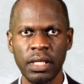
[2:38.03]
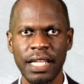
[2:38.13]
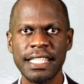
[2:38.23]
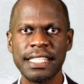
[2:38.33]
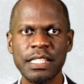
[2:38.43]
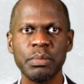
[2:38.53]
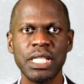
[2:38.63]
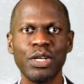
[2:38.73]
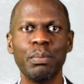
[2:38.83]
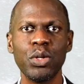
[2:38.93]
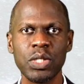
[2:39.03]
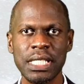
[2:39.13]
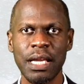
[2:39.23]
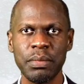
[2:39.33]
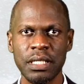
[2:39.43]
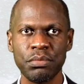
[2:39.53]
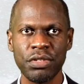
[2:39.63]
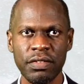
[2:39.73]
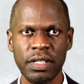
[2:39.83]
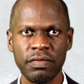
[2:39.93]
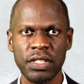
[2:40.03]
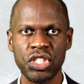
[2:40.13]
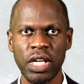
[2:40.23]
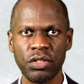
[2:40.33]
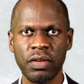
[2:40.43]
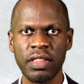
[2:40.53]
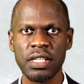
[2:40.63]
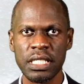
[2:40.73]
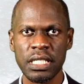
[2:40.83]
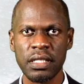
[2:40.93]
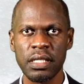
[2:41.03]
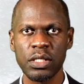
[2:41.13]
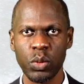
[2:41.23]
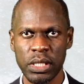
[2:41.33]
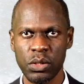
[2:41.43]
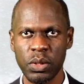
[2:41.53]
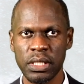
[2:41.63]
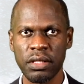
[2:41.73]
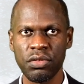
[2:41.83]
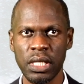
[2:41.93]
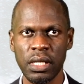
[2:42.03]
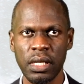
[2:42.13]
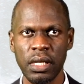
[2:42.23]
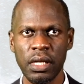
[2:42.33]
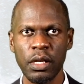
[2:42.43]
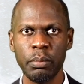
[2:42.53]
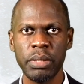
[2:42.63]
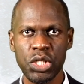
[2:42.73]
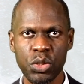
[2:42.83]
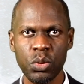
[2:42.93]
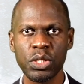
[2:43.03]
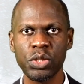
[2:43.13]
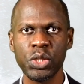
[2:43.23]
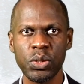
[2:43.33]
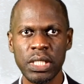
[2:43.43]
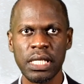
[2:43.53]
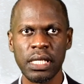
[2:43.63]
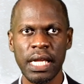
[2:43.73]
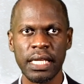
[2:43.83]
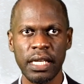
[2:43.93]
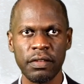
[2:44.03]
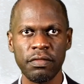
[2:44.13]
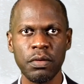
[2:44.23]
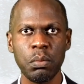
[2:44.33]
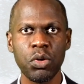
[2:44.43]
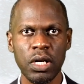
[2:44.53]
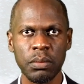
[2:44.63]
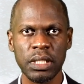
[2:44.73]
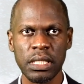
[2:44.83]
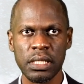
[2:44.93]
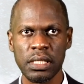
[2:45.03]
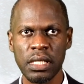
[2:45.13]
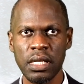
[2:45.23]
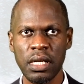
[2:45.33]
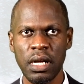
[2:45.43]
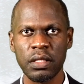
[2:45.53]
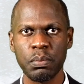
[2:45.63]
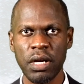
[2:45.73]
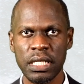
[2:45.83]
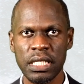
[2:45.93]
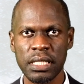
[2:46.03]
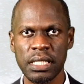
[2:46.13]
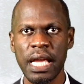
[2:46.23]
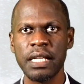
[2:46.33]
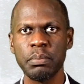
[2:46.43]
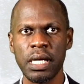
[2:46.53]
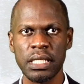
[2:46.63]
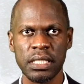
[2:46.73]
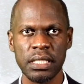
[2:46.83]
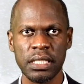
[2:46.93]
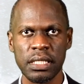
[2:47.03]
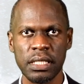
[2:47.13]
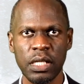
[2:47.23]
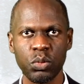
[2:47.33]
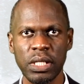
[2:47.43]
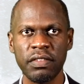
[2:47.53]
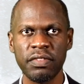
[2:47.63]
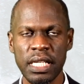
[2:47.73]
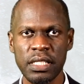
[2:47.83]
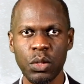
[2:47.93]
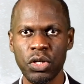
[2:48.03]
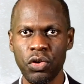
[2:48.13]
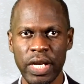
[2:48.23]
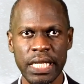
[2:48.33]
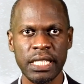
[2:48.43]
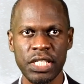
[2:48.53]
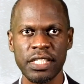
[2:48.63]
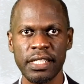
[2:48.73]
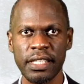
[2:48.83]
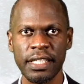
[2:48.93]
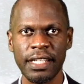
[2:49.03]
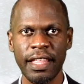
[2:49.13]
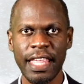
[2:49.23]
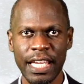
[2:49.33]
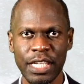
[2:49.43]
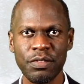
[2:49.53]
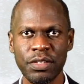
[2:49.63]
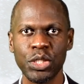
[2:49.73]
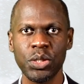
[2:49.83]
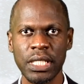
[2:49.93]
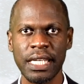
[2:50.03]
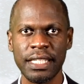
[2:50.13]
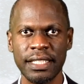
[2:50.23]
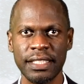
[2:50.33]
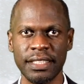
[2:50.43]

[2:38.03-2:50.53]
This has been your post cabinet briefing for January 30th, 2023. Be sure to tune in again for more updates on the projects and policies that will advance our great nation. Thank you for tuning in.